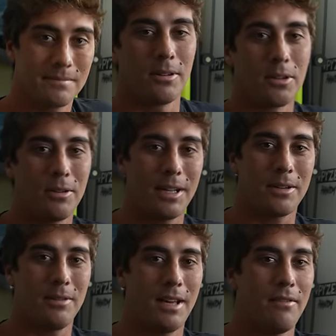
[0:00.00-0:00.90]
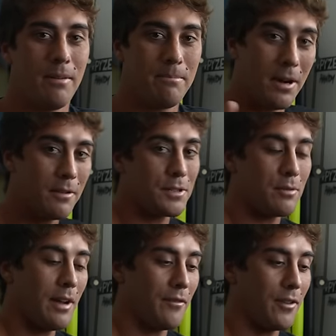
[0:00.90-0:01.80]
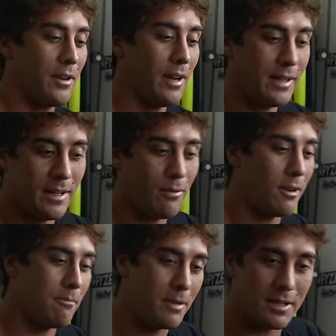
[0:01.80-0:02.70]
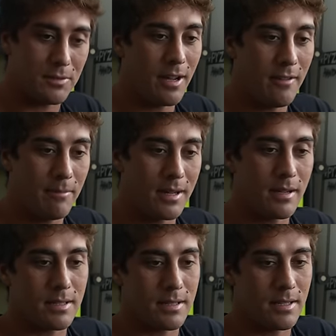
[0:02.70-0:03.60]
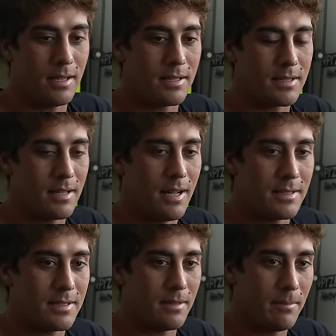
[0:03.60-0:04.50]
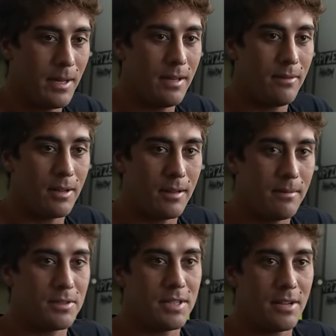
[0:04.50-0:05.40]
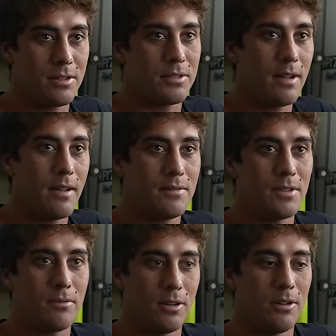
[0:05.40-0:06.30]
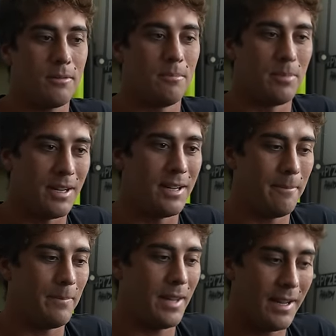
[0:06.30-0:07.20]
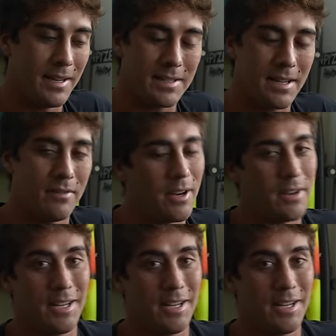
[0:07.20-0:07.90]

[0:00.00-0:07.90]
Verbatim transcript: Real quick, we have a bonus wave for you. I didn't know where to put this wave because it's not, to me, one of the most dangerous waves in the world, but it is a very